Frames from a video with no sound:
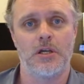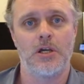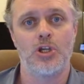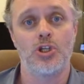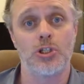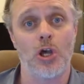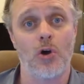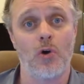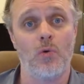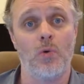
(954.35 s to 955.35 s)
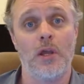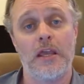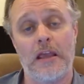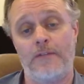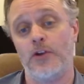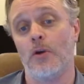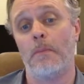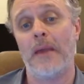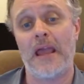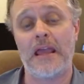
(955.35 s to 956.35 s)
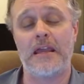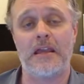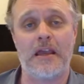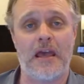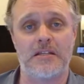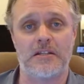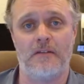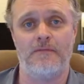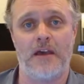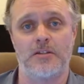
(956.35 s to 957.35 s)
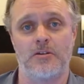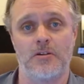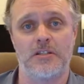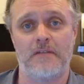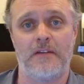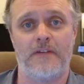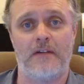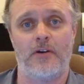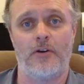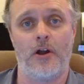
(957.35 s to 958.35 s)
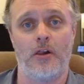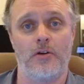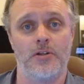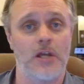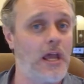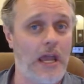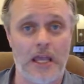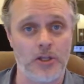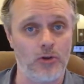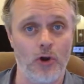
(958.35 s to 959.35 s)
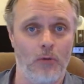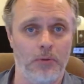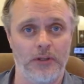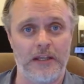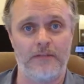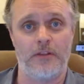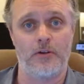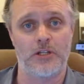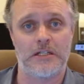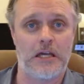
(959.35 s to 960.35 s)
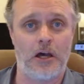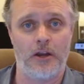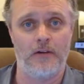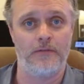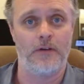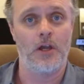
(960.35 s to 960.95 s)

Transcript: So if you're paying as an investor $7,500 and you don't believe that there's a ton of